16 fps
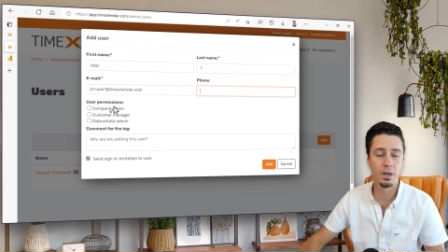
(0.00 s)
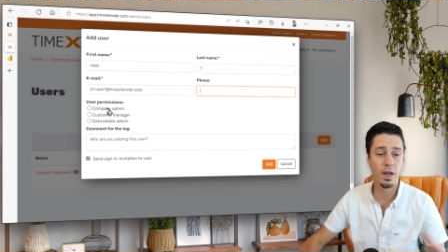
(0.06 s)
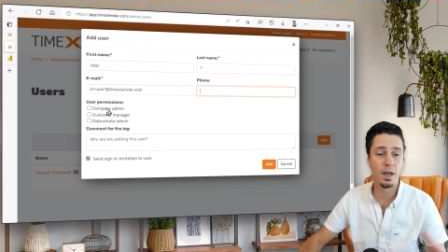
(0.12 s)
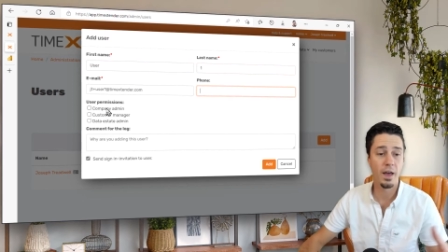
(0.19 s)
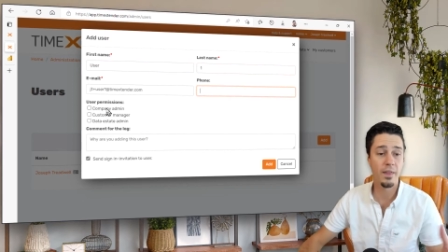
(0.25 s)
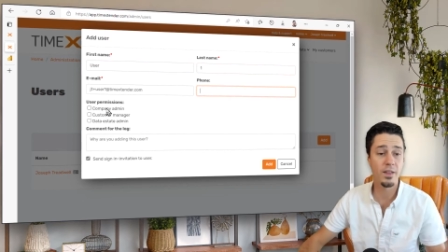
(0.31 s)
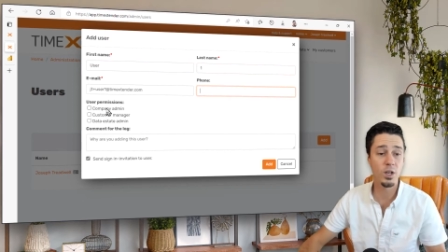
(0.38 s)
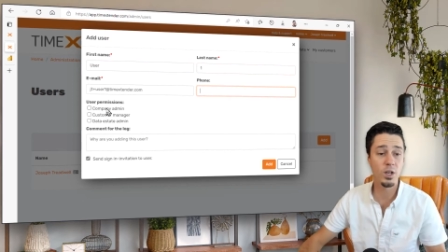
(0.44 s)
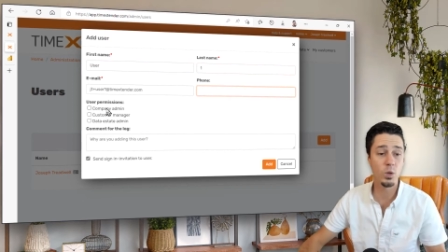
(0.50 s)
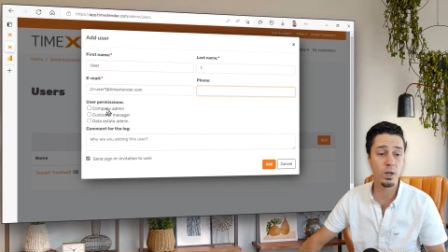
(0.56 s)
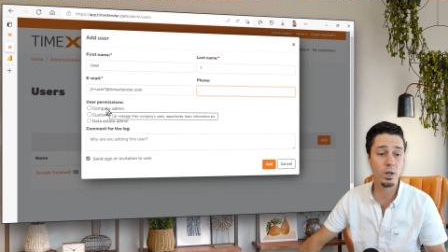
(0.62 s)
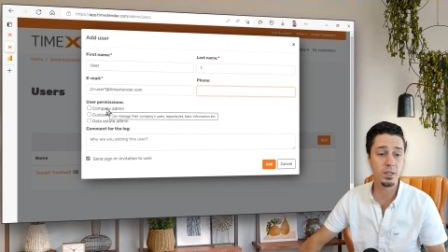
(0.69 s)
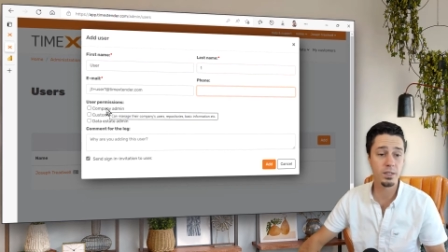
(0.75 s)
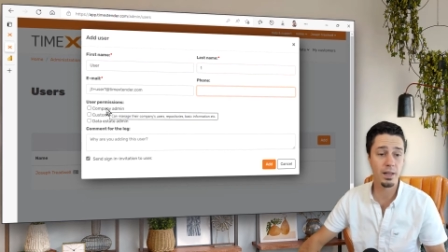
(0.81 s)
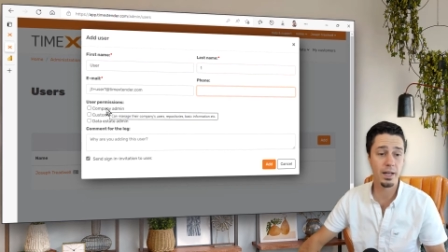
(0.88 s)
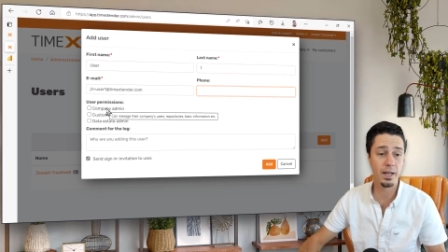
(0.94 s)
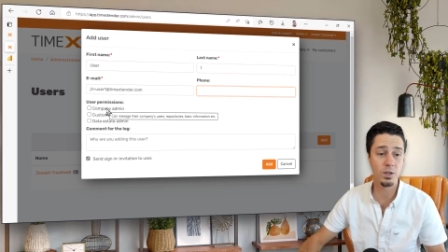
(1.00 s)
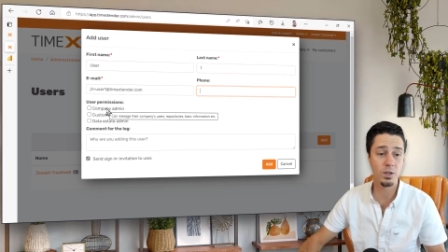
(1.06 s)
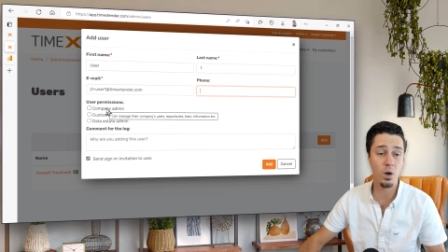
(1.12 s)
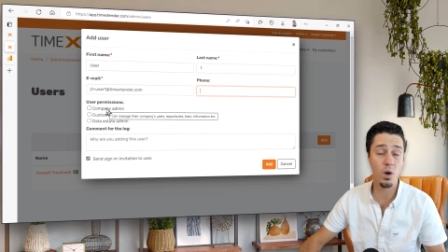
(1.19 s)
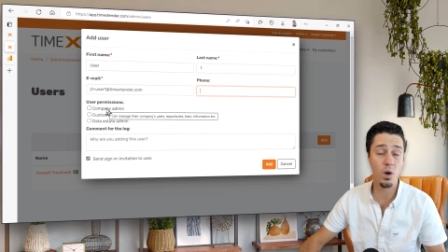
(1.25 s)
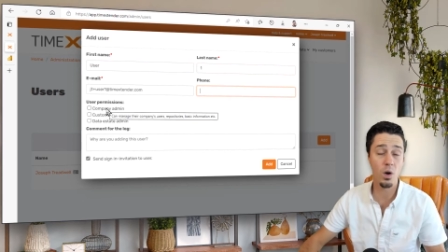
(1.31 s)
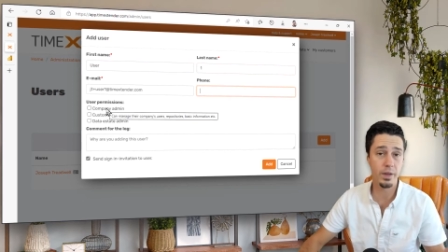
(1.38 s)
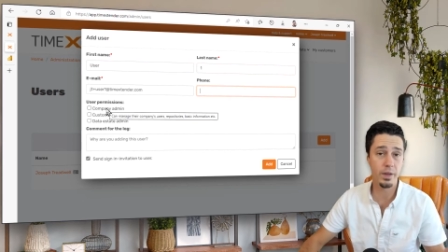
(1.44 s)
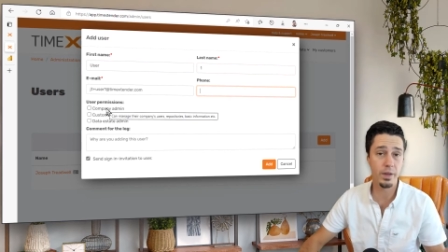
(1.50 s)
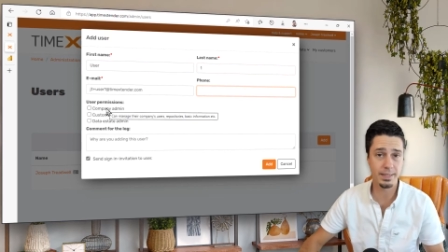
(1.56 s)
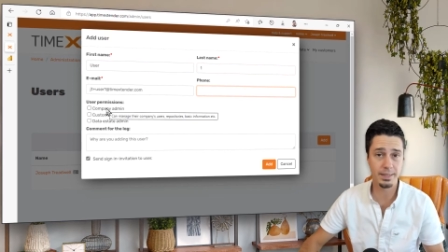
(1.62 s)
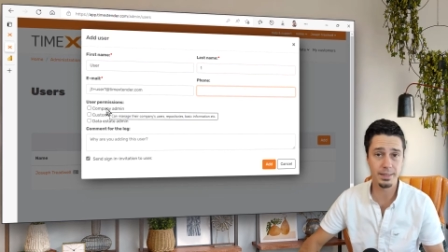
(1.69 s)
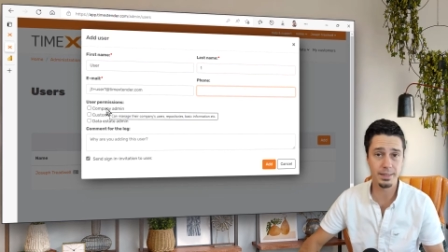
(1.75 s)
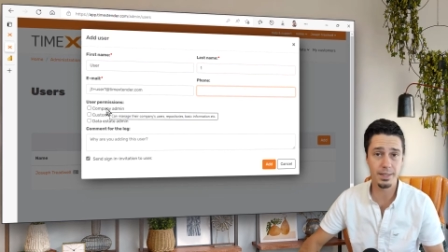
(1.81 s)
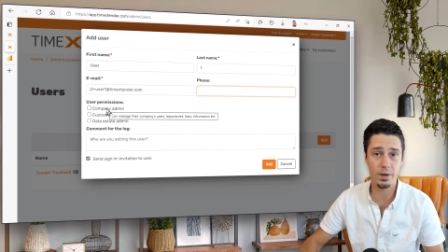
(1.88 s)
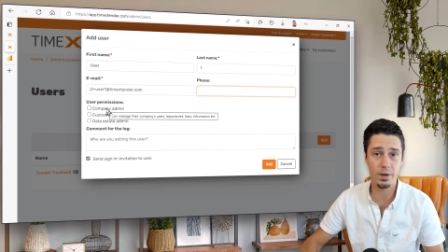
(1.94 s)
And then you want to select all the
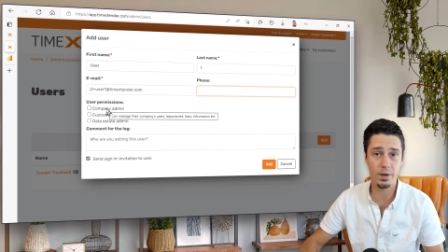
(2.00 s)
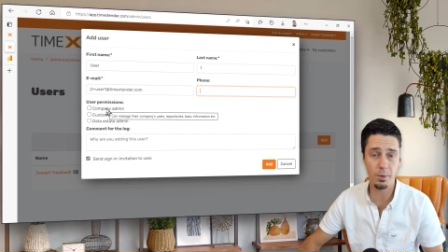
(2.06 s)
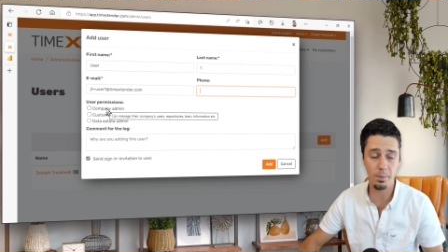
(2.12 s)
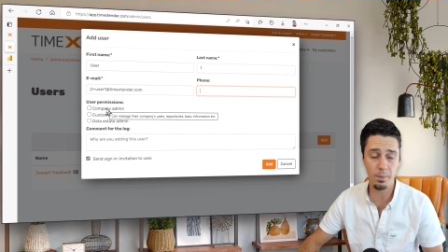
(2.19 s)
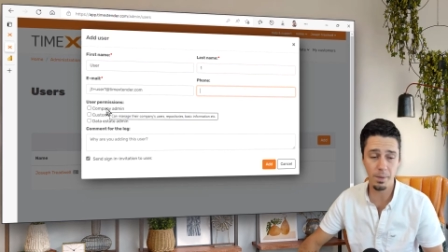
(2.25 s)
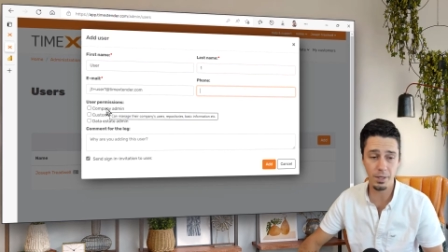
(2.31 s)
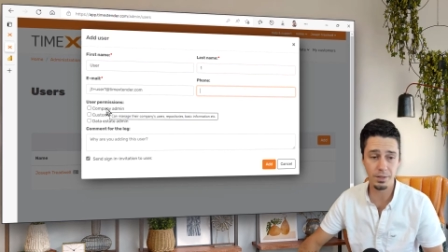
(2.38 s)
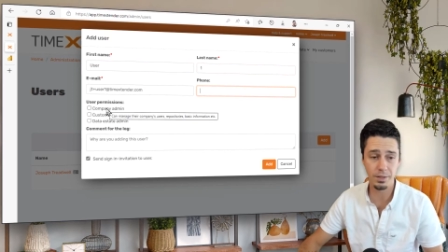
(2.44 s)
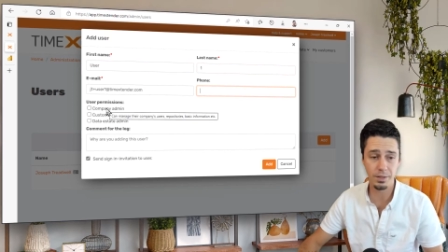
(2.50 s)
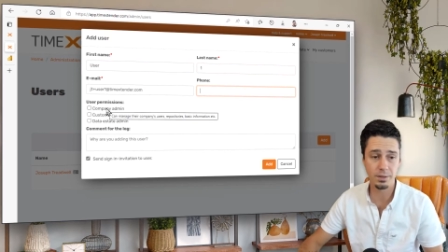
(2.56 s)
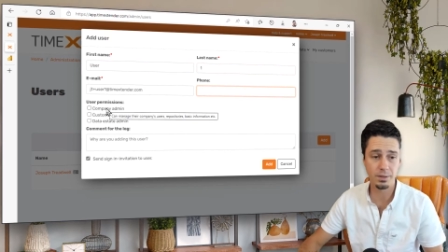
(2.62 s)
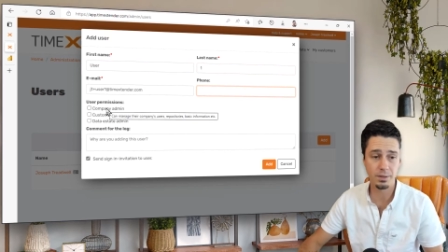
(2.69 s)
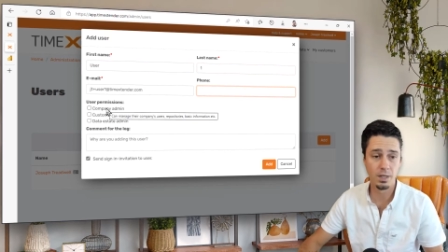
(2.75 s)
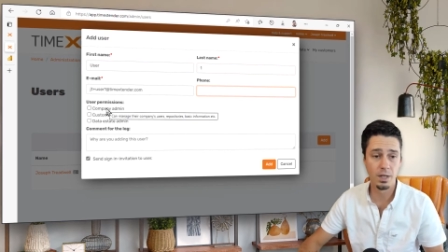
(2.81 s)
necessary permissions.